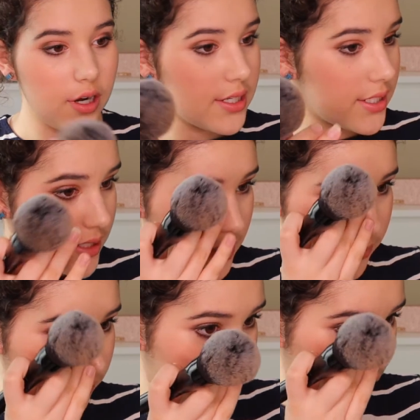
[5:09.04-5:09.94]
As I said
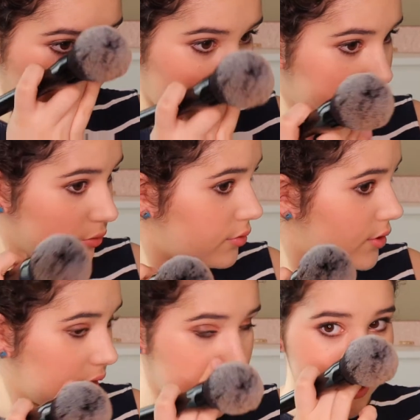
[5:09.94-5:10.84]
before, I don't
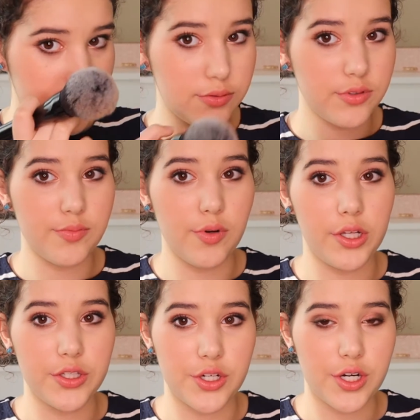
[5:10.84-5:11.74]
tend to use
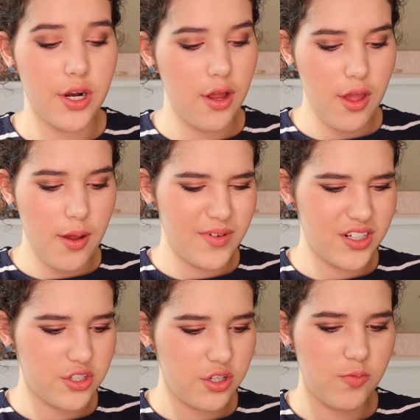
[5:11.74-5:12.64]
bronzer.
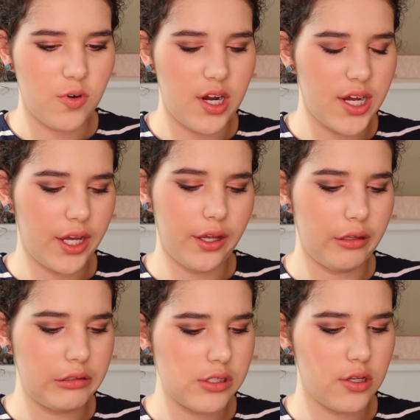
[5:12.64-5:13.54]
Not sure why.
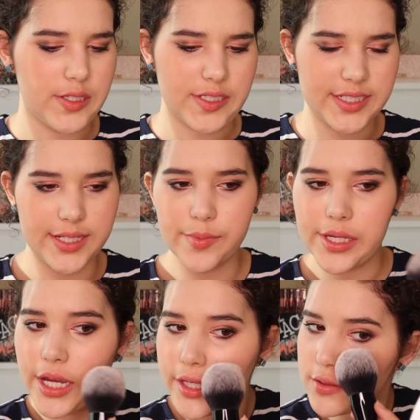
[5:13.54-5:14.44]
It's just not
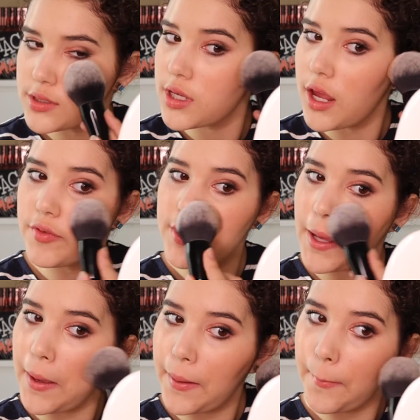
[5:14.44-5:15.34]
something I use every
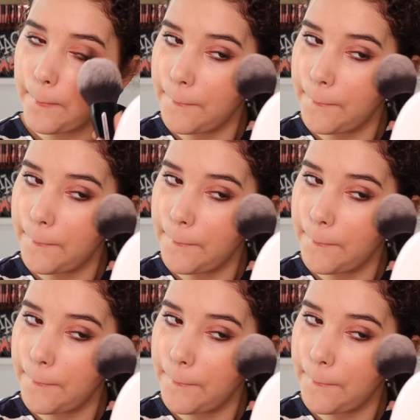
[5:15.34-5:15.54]
day.